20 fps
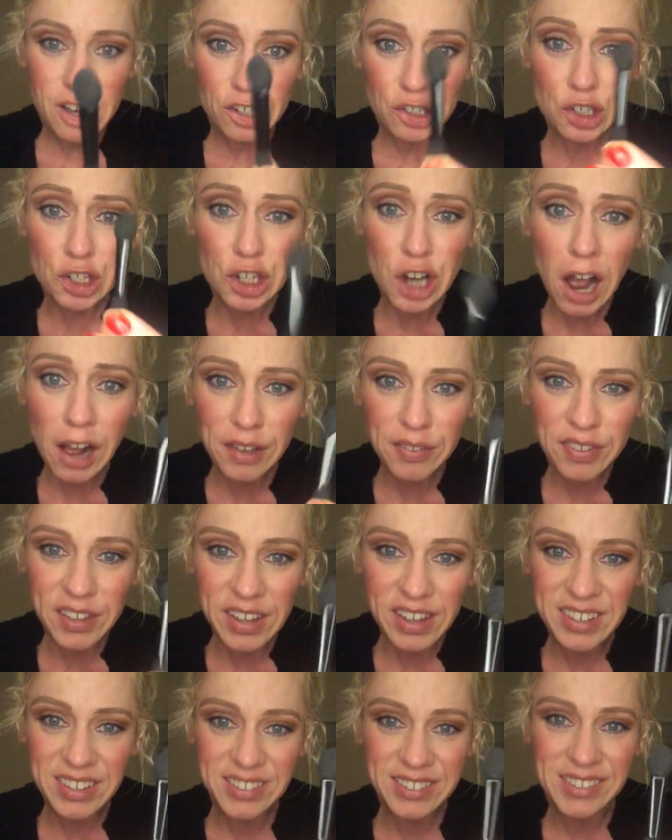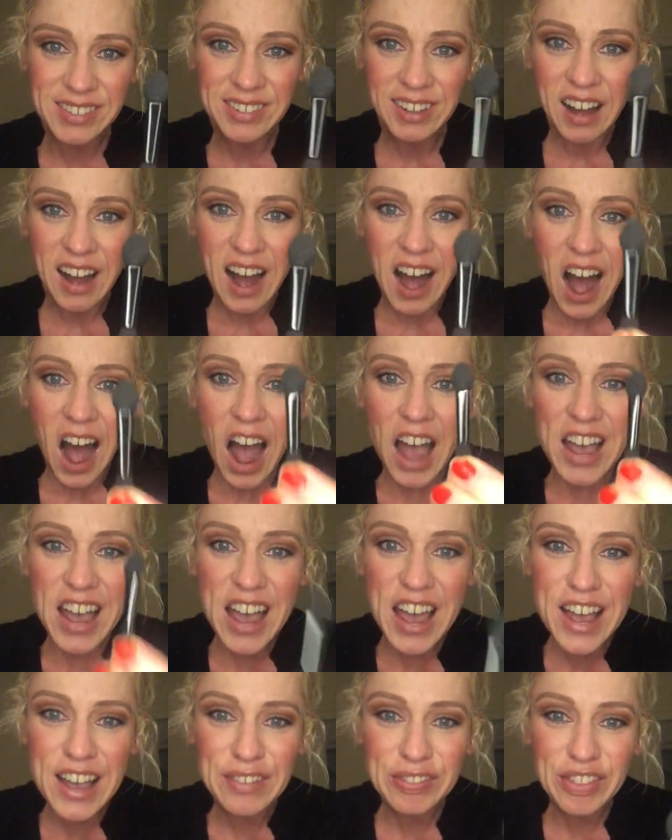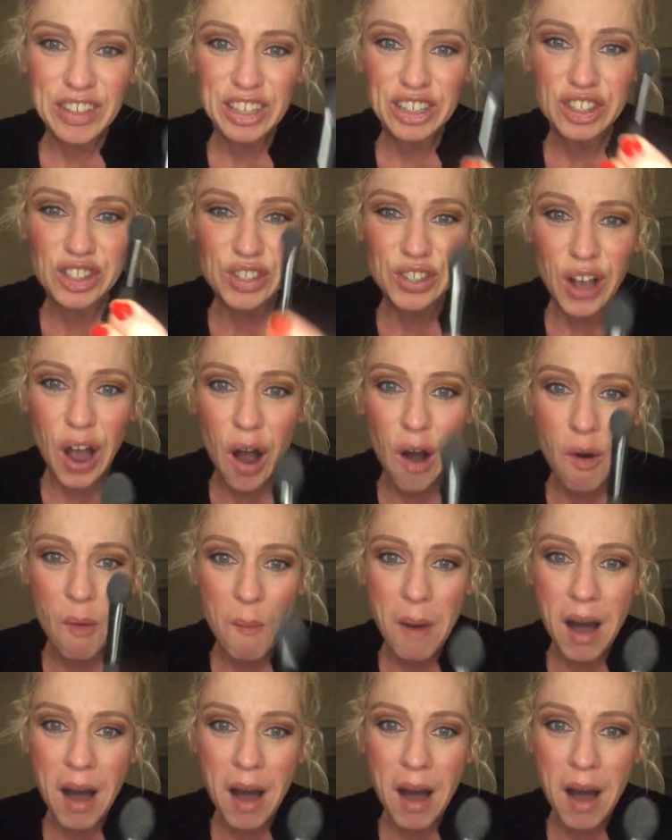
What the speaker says: Chuck these. I hate these so